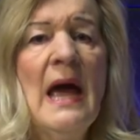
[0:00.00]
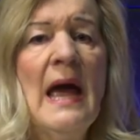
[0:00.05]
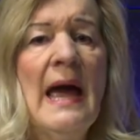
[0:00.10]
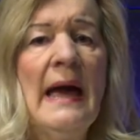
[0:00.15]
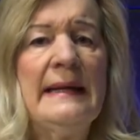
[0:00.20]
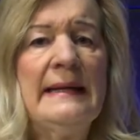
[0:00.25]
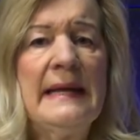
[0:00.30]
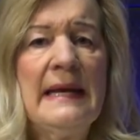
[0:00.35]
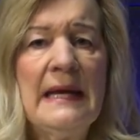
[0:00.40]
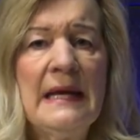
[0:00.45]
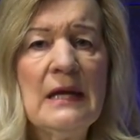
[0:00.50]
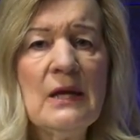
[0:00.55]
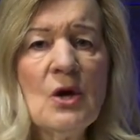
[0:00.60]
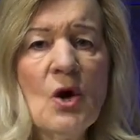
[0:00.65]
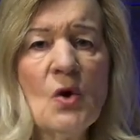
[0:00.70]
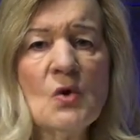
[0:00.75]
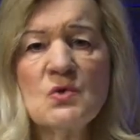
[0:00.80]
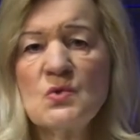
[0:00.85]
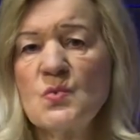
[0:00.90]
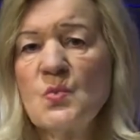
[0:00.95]
And He
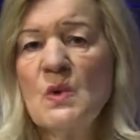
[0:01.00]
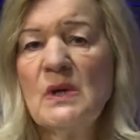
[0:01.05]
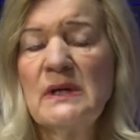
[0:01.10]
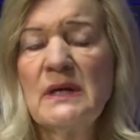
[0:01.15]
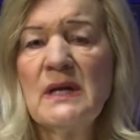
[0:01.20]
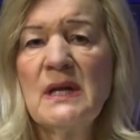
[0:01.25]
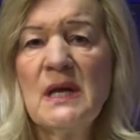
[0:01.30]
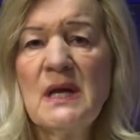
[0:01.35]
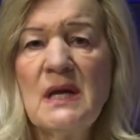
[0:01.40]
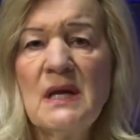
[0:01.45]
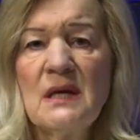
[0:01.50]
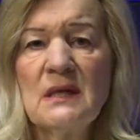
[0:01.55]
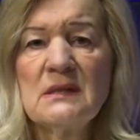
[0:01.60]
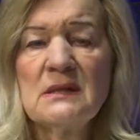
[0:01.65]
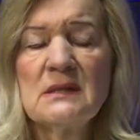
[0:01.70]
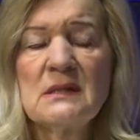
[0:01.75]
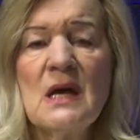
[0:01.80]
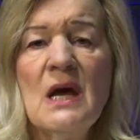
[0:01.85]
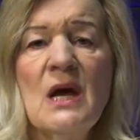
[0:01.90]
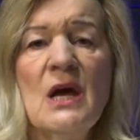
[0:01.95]
knows what it
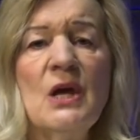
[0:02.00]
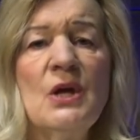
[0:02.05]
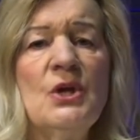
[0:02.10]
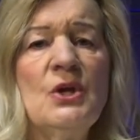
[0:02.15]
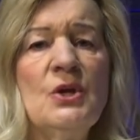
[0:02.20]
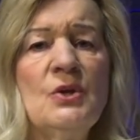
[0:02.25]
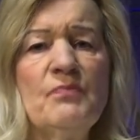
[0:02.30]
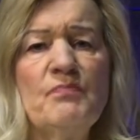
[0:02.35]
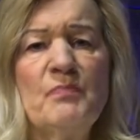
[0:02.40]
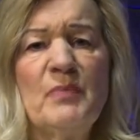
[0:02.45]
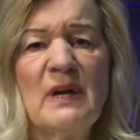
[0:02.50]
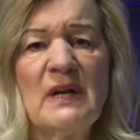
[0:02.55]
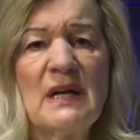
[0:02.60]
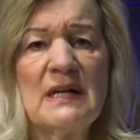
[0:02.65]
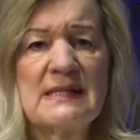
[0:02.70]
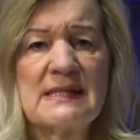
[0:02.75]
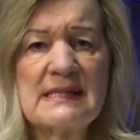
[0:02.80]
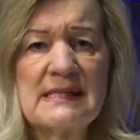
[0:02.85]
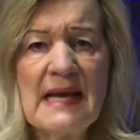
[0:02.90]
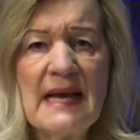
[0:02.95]
is. But
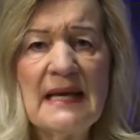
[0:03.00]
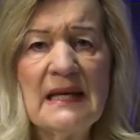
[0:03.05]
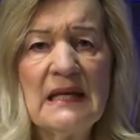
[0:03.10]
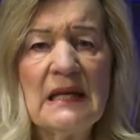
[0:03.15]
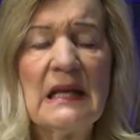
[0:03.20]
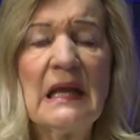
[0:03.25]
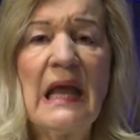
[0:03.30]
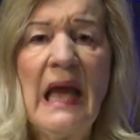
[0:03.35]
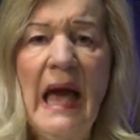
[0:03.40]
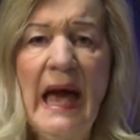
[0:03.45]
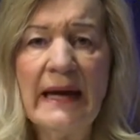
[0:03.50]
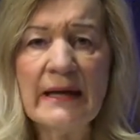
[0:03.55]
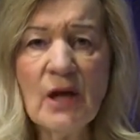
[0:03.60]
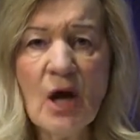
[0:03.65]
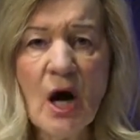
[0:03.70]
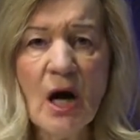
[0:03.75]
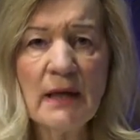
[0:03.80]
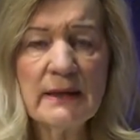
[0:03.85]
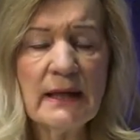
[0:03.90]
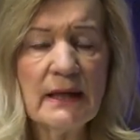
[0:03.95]
Satan
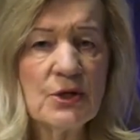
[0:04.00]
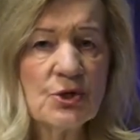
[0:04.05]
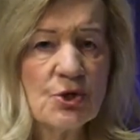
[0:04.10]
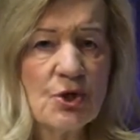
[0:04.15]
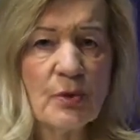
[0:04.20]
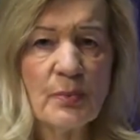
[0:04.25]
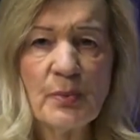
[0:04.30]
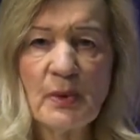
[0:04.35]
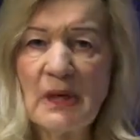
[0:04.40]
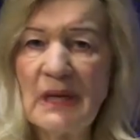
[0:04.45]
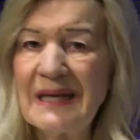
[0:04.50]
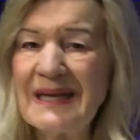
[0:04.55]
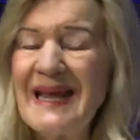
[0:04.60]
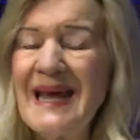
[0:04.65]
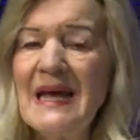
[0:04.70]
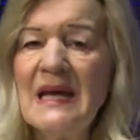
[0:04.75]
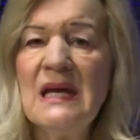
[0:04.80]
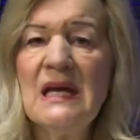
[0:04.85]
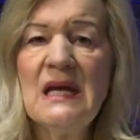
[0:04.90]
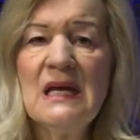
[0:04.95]
cannot interpret
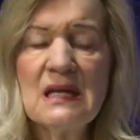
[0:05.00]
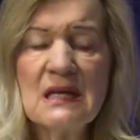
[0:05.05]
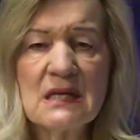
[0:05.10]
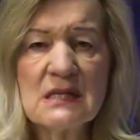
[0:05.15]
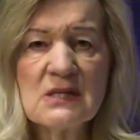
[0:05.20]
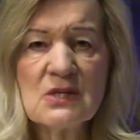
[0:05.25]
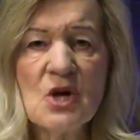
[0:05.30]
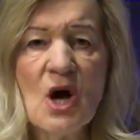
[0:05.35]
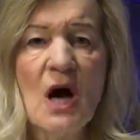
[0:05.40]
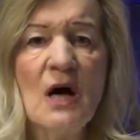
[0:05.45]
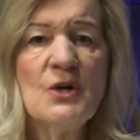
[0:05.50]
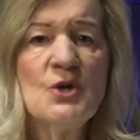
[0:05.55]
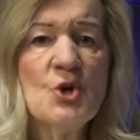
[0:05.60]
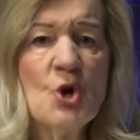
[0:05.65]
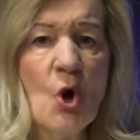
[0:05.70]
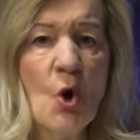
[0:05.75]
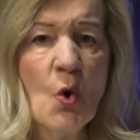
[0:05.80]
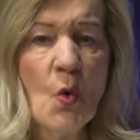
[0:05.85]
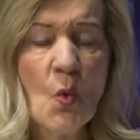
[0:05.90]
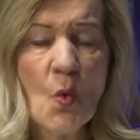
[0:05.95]
it. He does not
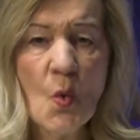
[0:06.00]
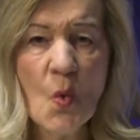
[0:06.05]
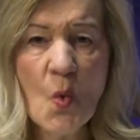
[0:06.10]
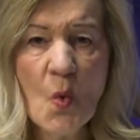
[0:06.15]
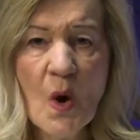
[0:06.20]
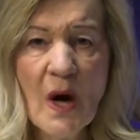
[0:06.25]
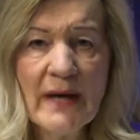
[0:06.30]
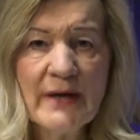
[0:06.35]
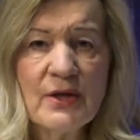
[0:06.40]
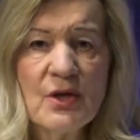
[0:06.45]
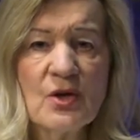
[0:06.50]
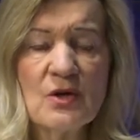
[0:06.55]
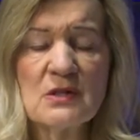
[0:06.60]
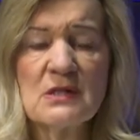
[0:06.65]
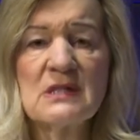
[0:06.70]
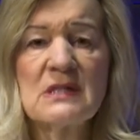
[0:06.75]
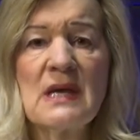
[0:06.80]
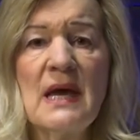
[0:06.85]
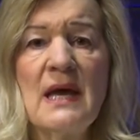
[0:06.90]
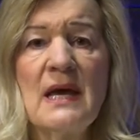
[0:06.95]
know what you're
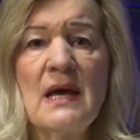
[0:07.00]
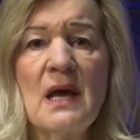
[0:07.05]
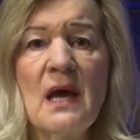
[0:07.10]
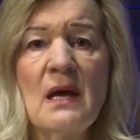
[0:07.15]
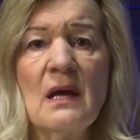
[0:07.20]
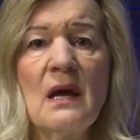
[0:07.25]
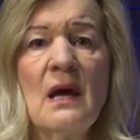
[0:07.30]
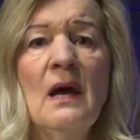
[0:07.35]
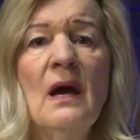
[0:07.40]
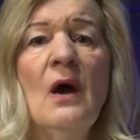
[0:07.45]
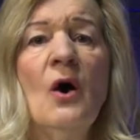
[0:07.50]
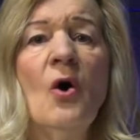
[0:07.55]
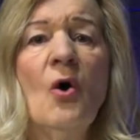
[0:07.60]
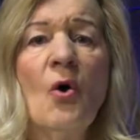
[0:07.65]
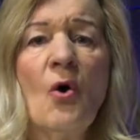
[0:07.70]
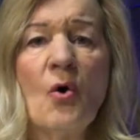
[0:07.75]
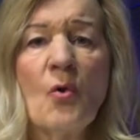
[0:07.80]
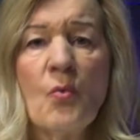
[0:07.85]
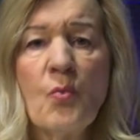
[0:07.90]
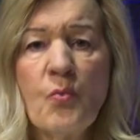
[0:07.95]
saying
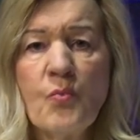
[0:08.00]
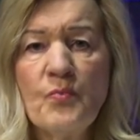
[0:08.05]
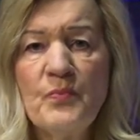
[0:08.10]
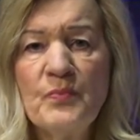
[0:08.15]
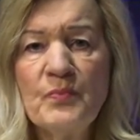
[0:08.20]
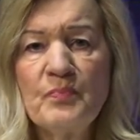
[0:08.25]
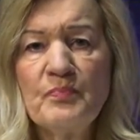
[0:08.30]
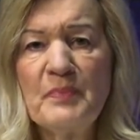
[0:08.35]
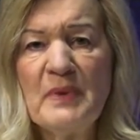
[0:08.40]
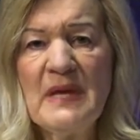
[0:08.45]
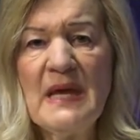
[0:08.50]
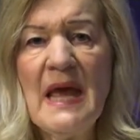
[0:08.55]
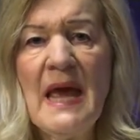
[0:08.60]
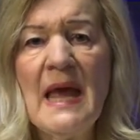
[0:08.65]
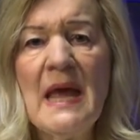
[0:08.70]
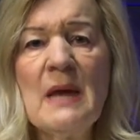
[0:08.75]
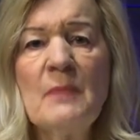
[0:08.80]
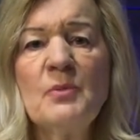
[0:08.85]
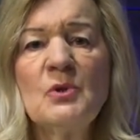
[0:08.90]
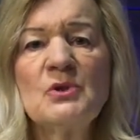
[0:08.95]
or be
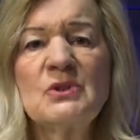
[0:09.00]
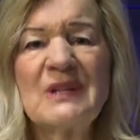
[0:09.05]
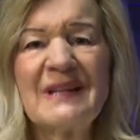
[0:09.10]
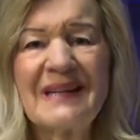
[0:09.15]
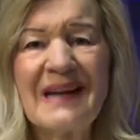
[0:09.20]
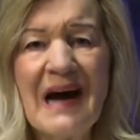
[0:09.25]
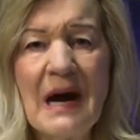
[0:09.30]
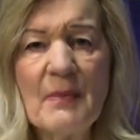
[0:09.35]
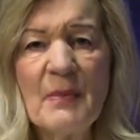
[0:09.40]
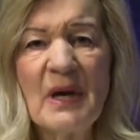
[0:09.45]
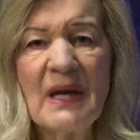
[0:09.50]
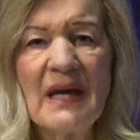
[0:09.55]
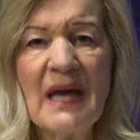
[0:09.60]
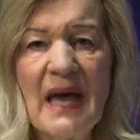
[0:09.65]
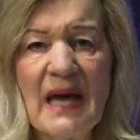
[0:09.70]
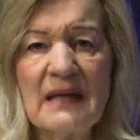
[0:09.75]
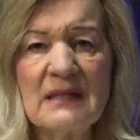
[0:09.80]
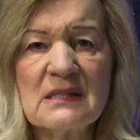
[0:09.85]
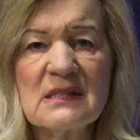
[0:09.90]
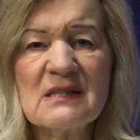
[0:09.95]
able to come
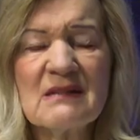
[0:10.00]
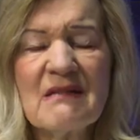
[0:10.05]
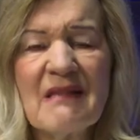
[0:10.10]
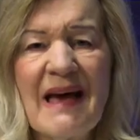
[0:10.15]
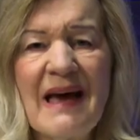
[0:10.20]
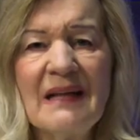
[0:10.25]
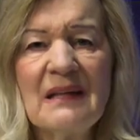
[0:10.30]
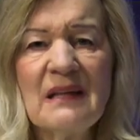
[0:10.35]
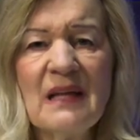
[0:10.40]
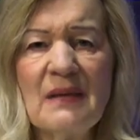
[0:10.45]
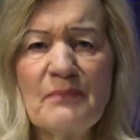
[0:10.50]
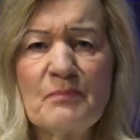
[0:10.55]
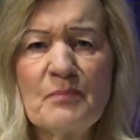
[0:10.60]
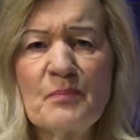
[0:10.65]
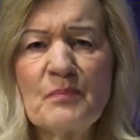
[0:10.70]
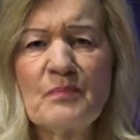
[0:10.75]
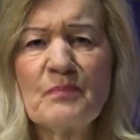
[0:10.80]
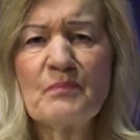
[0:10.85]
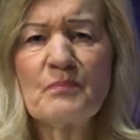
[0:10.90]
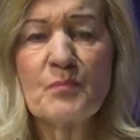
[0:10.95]
against that
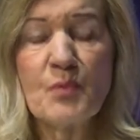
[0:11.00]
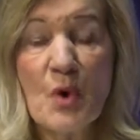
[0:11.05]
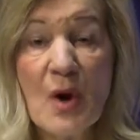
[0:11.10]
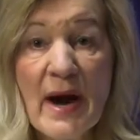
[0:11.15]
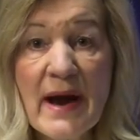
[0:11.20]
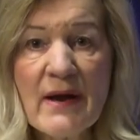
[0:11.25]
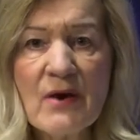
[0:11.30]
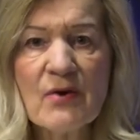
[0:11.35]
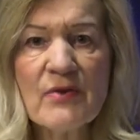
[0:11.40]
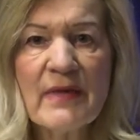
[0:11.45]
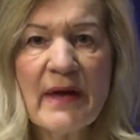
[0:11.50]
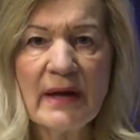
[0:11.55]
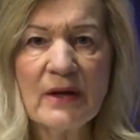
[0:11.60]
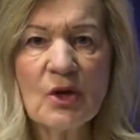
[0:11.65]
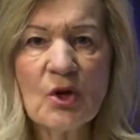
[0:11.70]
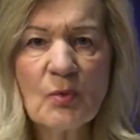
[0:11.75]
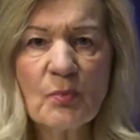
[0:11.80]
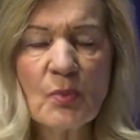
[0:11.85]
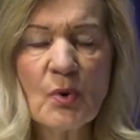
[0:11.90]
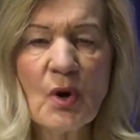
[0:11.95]
prayer that
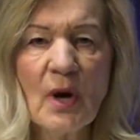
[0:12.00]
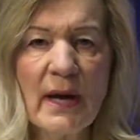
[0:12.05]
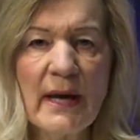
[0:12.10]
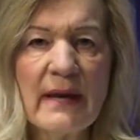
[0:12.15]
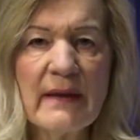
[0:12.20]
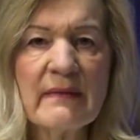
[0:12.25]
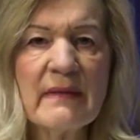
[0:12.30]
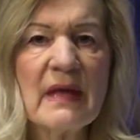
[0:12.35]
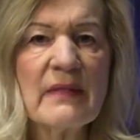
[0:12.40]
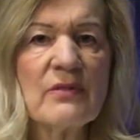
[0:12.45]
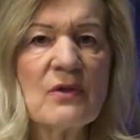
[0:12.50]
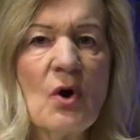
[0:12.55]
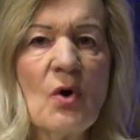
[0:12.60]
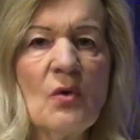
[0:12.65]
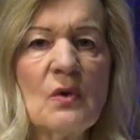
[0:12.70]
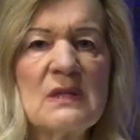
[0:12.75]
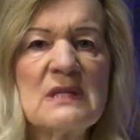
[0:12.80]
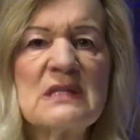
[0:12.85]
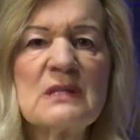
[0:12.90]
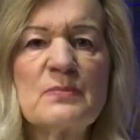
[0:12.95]
you're praying, that the
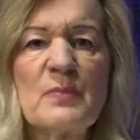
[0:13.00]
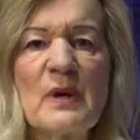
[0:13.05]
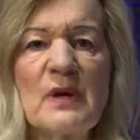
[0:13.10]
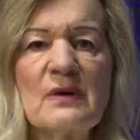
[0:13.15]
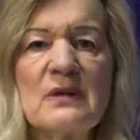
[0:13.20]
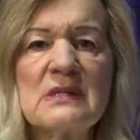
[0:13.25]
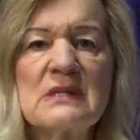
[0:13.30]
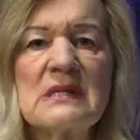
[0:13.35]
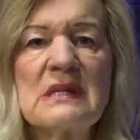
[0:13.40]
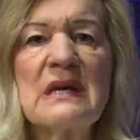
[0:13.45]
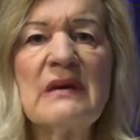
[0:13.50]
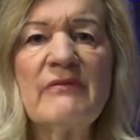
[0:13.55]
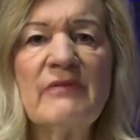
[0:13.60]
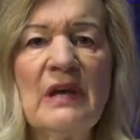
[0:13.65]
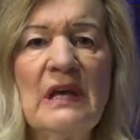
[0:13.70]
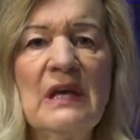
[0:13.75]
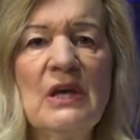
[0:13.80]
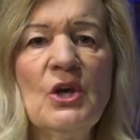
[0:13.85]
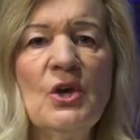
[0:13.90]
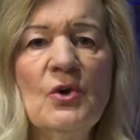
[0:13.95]
Holy Spirit's
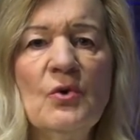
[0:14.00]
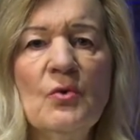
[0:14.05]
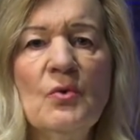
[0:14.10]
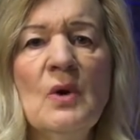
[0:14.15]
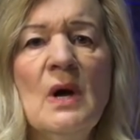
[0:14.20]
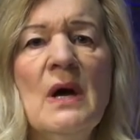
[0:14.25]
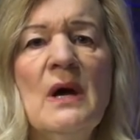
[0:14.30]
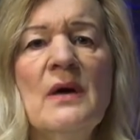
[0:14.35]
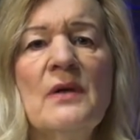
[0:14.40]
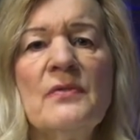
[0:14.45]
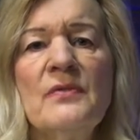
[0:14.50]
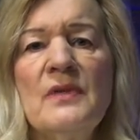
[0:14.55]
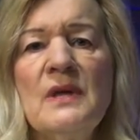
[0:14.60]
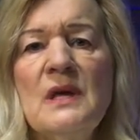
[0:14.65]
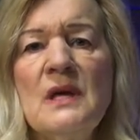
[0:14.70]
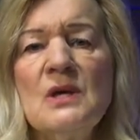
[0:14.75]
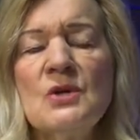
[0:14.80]
giving you the